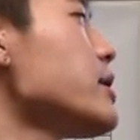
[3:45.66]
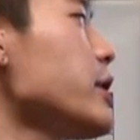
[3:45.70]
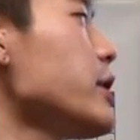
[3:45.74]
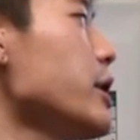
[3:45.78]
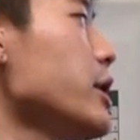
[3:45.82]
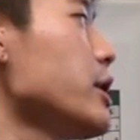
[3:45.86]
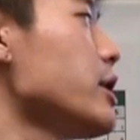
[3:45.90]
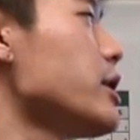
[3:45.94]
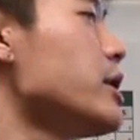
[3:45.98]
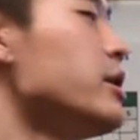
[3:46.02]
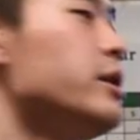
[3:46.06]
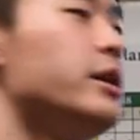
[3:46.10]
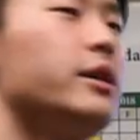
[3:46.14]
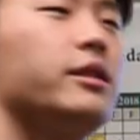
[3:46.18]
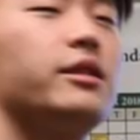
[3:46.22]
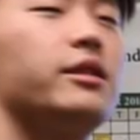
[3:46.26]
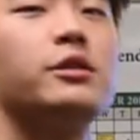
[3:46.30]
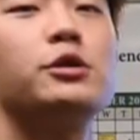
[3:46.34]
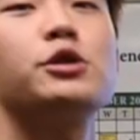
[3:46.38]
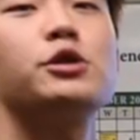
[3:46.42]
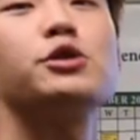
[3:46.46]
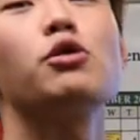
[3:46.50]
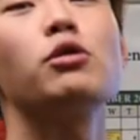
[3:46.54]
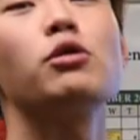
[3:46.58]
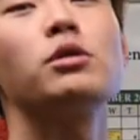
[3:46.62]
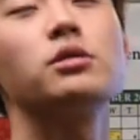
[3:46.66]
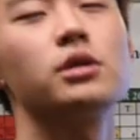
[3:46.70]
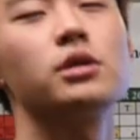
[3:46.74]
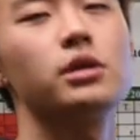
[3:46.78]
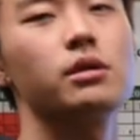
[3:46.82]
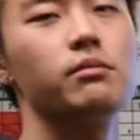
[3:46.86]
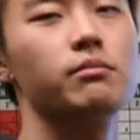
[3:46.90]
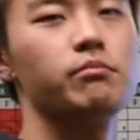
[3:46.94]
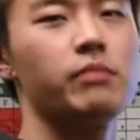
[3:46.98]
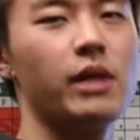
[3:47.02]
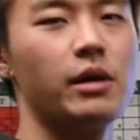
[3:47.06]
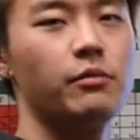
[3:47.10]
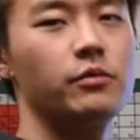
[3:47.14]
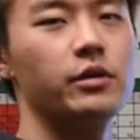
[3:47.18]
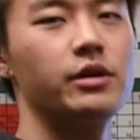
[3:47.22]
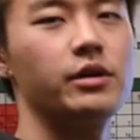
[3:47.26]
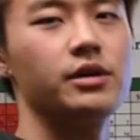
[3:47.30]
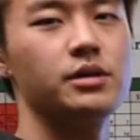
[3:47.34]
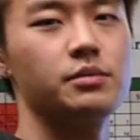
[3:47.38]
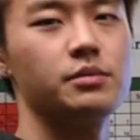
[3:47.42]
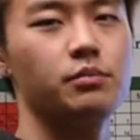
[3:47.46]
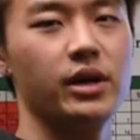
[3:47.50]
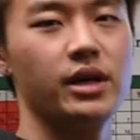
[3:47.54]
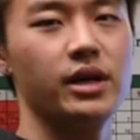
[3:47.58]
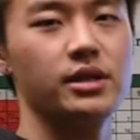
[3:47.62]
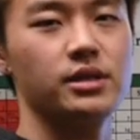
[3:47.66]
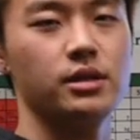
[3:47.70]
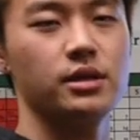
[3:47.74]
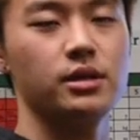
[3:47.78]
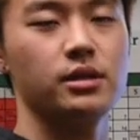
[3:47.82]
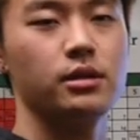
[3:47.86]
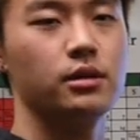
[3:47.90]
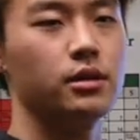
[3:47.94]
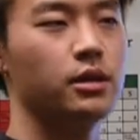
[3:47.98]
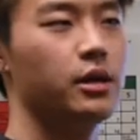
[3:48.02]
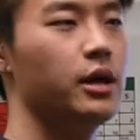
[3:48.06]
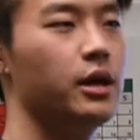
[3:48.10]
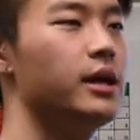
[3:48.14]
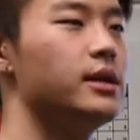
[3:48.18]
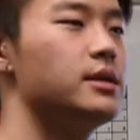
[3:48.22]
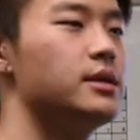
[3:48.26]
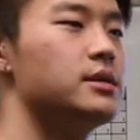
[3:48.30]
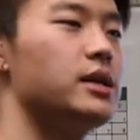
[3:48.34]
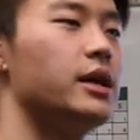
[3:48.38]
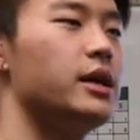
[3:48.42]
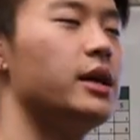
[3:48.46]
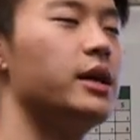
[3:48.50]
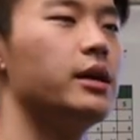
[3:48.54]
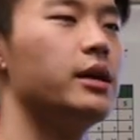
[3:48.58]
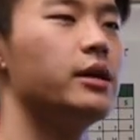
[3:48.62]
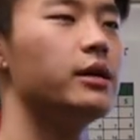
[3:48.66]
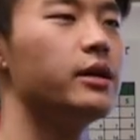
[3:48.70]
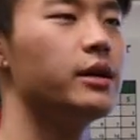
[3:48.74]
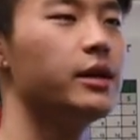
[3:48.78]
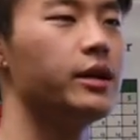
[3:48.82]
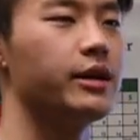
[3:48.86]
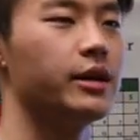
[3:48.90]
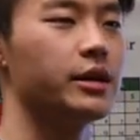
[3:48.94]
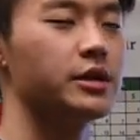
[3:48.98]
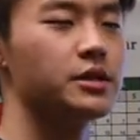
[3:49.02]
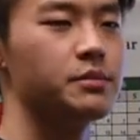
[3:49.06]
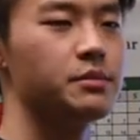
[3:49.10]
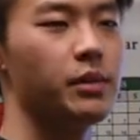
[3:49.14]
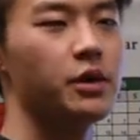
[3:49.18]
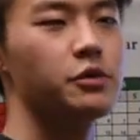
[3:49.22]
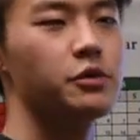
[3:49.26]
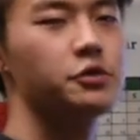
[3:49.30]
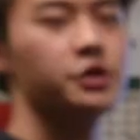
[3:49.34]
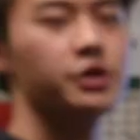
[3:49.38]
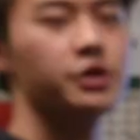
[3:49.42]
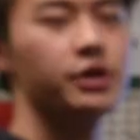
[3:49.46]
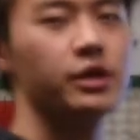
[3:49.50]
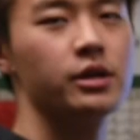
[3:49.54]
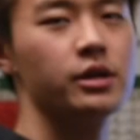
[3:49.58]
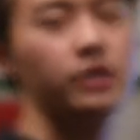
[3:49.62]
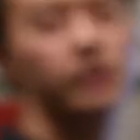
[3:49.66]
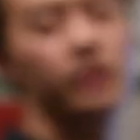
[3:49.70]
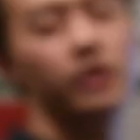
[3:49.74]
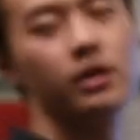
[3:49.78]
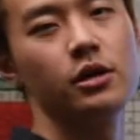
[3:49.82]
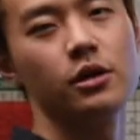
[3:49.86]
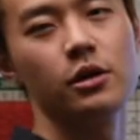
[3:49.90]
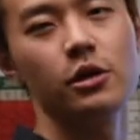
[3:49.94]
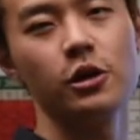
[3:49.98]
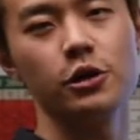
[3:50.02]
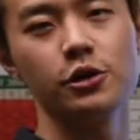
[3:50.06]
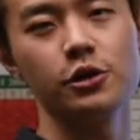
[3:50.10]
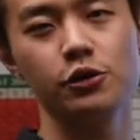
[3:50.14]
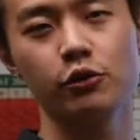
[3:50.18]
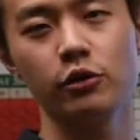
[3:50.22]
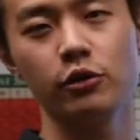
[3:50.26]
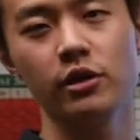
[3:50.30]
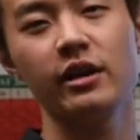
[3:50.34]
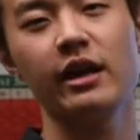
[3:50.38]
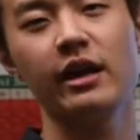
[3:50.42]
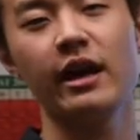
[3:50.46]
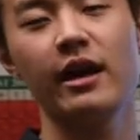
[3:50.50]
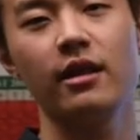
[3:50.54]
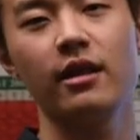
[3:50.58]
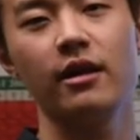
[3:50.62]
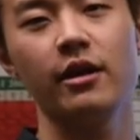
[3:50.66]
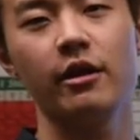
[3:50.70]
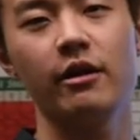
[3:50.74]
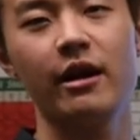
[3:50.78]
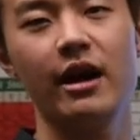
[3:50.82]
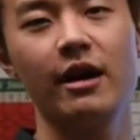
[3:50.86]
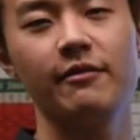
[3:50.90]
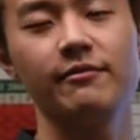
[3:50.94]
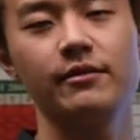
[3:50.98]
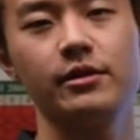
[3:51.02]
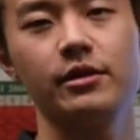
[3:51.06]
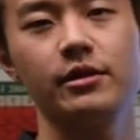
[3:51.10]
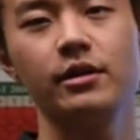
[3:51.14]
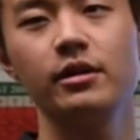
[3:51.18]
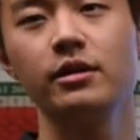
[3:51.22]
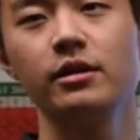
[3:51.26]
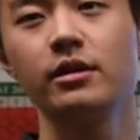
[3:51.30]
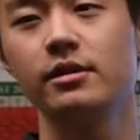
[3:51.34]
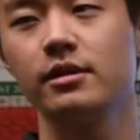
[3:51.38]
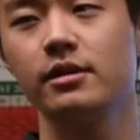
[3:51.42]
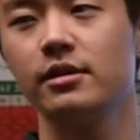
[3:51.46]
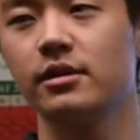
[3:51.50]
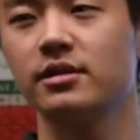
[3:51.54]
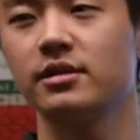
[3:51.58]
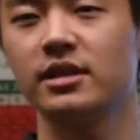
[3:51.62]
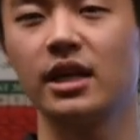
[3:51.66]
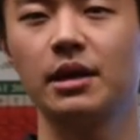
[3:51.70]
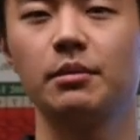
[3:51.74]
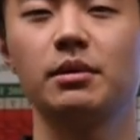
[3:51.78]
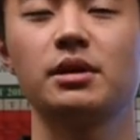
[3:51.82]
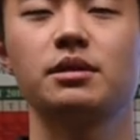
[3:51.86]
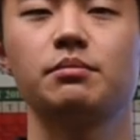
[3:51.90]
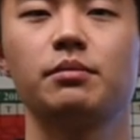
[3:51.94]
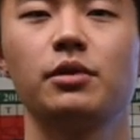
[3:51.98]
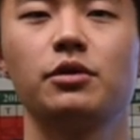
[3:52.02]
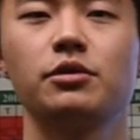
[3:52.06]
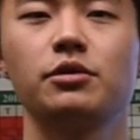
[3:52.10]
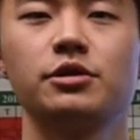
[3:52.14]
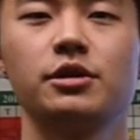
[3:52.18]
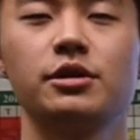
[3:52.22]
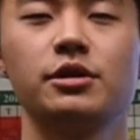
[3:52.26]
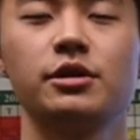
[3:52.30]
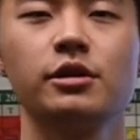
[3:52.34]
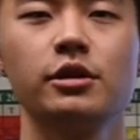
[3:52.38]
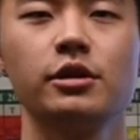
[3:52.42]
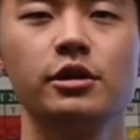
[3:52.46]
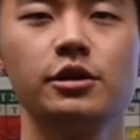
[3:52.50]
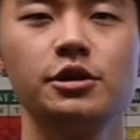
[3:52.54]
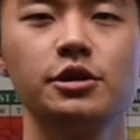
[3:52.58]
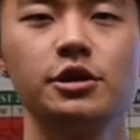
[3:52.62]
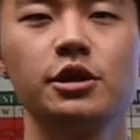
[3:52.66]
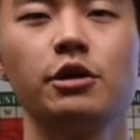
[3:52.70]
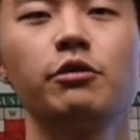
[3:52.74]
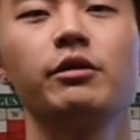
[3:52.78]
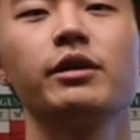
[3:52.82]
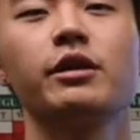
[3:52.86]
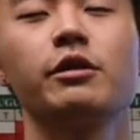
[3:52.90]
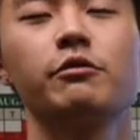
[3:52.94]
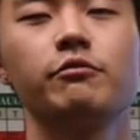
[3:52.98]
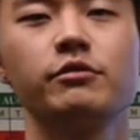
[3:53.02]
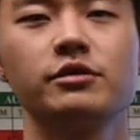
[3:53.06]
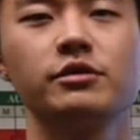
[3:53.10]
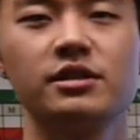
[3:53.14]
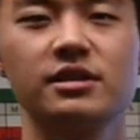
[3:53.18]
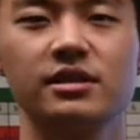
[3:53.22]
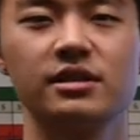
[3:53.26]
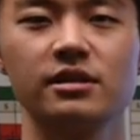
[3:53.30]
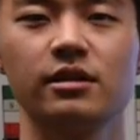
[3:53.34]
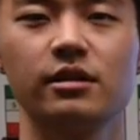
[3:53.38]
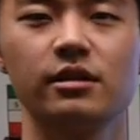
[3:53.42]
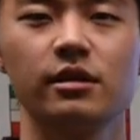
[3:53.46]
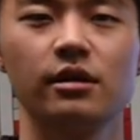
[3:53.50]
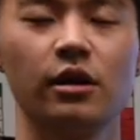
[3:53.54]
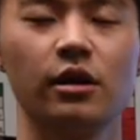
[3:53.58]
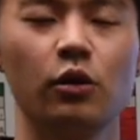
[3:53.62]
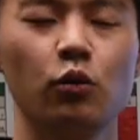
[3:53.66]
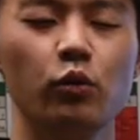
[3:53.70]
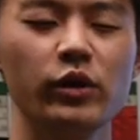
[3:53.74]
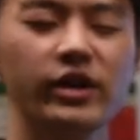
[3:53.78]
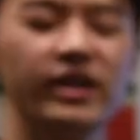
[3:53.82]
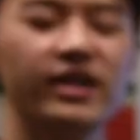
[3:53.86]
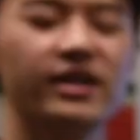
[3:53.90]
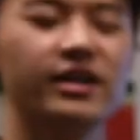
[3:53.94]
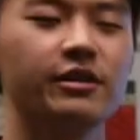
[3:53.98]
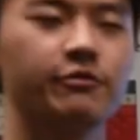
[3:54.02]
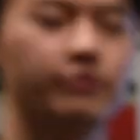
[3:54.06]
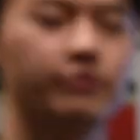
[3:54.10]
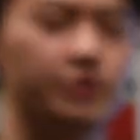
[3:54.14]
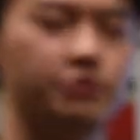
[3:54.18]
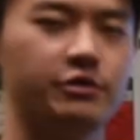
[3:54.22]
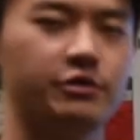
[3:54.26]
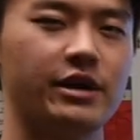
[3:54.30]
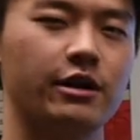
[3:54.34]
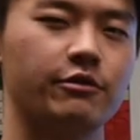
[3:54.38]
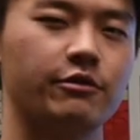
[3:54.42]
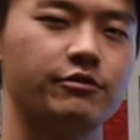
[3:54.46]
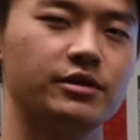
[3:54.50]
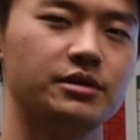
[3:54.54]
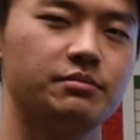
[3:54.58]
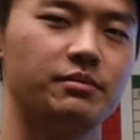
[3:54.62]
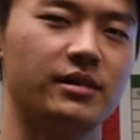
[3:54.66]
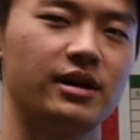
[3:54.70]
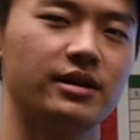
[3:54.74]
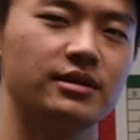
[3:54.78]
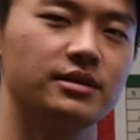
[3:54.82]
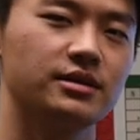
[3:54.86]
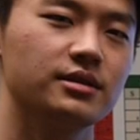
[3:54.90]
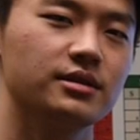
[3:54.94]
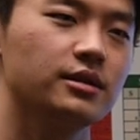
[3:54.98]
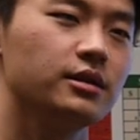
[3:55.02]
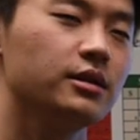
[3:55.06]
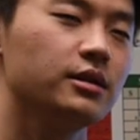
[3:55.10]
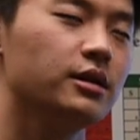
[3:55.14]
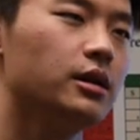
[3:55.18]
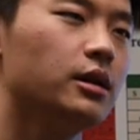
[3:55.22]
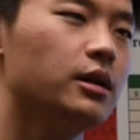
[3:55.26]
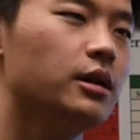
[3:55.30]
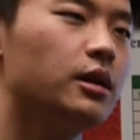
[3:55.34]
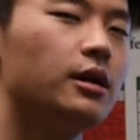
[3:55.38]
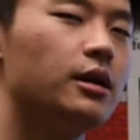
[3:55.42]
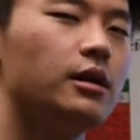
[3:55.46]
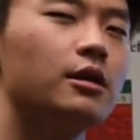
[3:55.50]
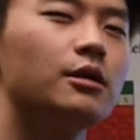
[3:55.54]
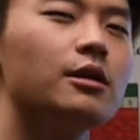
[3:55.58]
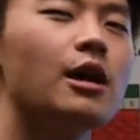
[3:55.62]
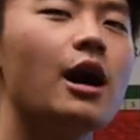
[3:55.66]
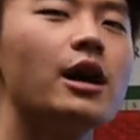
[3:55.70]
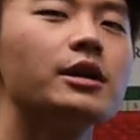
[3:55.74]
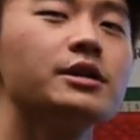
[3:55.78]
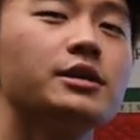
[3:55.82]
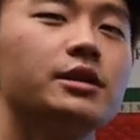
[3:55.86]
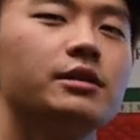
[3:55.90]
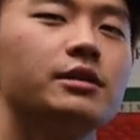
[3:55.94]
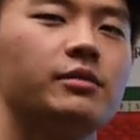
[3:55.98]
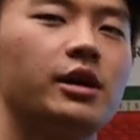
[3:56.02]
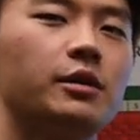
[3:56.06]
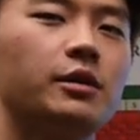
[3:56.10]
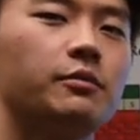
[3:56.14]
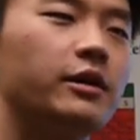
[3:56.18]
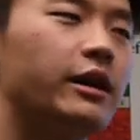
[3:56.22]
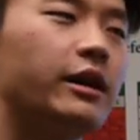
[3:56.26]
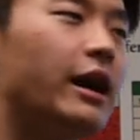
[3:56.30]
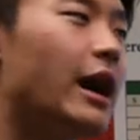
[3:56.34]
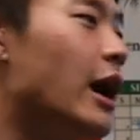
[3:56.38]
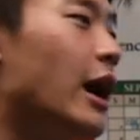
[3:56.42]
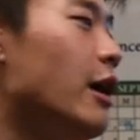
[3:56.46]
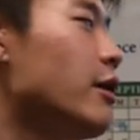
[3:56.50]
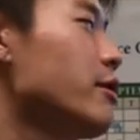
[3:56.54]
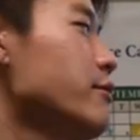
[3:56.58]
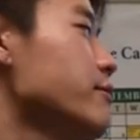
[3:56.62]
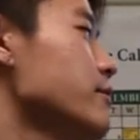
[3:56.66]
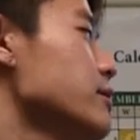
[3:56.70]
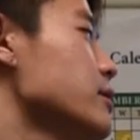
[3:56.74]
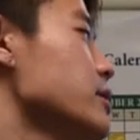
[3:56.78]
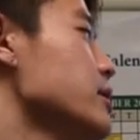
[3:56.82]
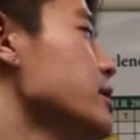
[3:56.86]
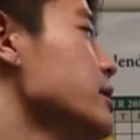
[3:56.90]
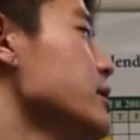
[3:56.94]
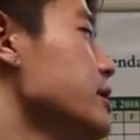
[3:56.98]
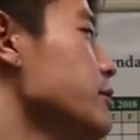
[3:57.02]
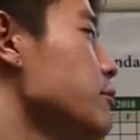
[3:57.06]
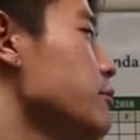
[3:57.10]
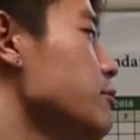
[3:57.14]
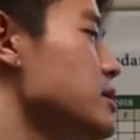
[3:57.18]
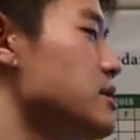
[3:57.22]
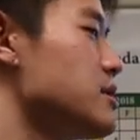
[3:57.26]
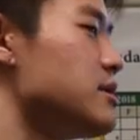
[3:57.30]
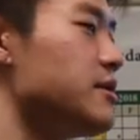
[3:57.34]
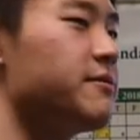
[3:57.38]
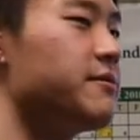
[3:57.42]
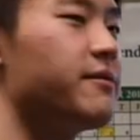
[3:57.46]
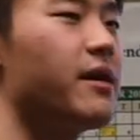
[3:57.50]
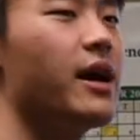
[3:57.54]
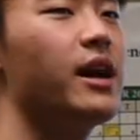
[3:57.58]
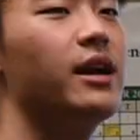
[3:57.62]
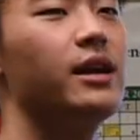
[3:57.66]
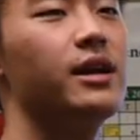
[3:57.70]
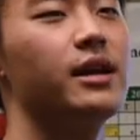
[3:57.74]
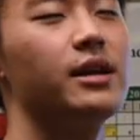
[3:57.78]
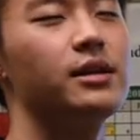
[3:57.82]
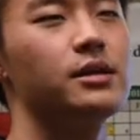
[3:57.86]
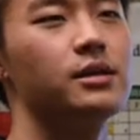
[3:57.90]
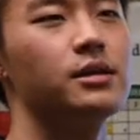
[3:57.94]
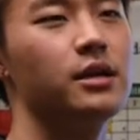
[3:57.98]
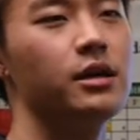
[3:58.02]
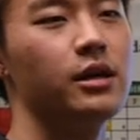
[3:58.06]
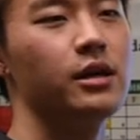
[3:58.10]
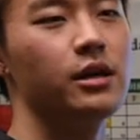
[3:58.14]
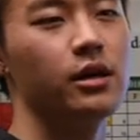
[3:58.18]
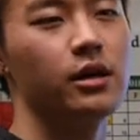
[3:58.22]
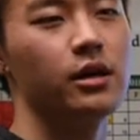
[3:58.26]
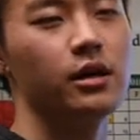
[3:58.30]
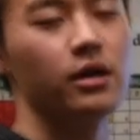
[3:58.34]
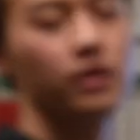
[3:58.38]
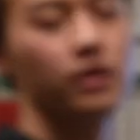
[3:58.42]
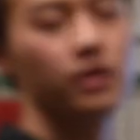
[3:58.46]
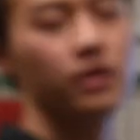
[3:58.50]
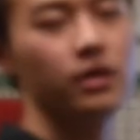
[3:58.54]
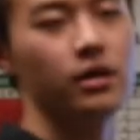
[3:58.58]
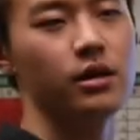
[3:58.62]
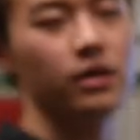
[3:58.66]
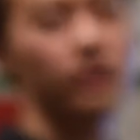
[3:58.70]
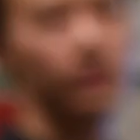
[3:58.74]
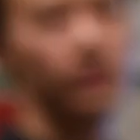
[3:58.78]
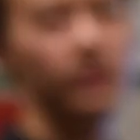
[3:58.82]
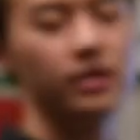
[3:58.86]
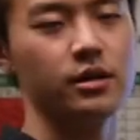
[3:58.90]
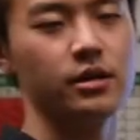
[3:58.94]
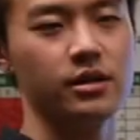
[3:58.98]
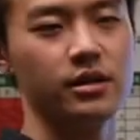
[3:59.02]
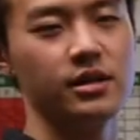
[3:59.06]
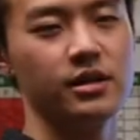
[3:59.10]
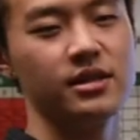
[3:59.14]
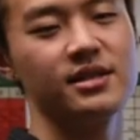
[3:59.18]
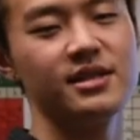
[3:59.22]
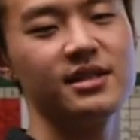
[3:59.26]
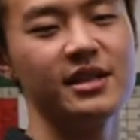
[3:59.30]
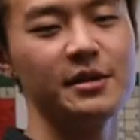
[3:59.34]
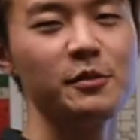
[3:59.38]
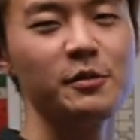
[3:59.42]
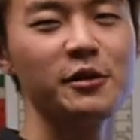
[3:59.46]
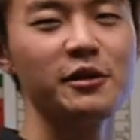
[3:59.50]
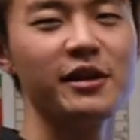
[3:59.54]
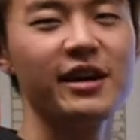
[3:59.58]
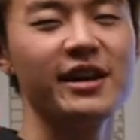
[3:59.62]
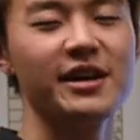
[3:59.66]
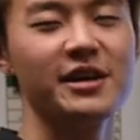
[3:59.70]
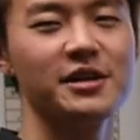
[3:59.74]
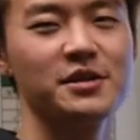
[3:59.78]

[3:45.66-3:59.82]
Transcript: occur, then short-term memory is present, say an exposure, shortly thereafter the same exposure, showing a weakening retract response. Long-term memory, however, was defined as a stimuli